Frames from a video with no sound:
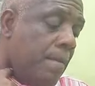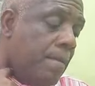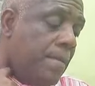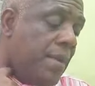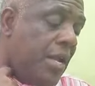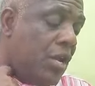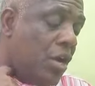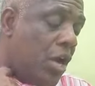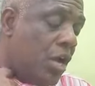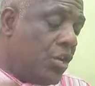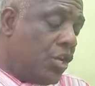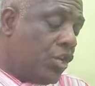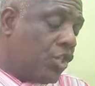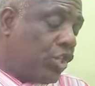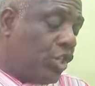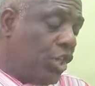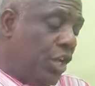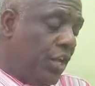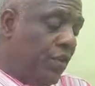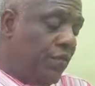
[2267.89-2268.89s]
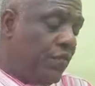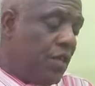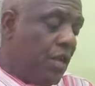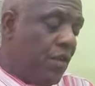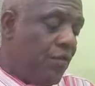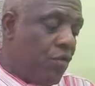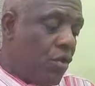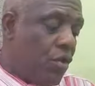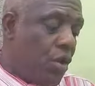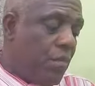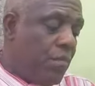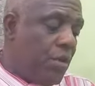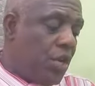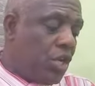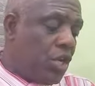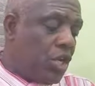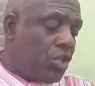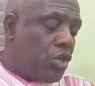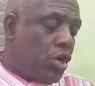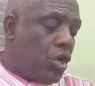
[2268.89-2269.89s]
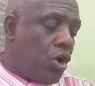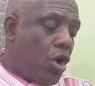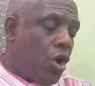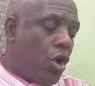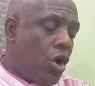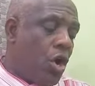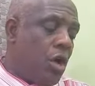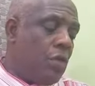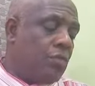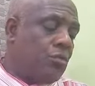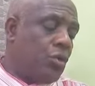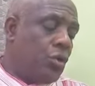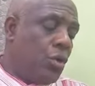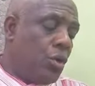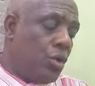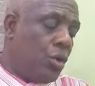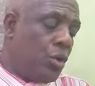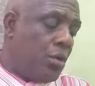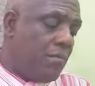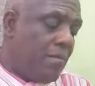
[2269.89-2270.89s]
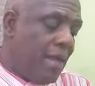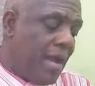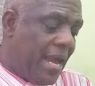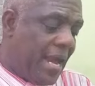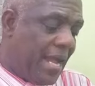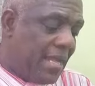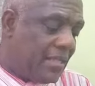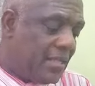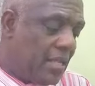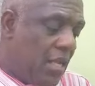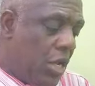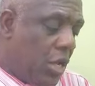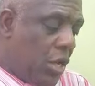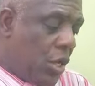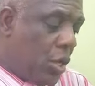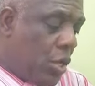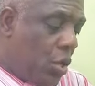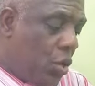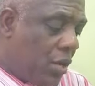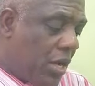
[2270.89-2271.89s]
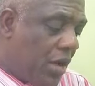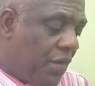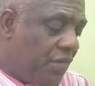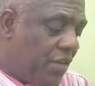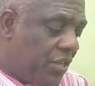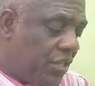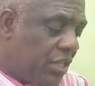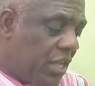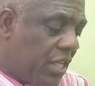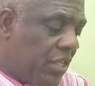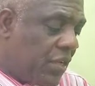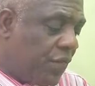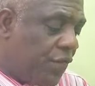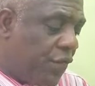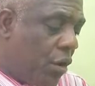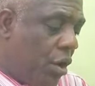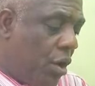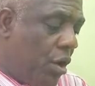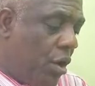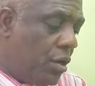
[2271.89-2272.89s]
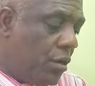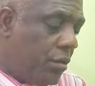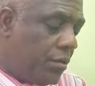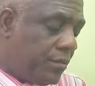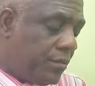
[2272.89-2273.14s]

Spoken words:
Be not deceived, evil communication corrupt good manners. Look at verse 34.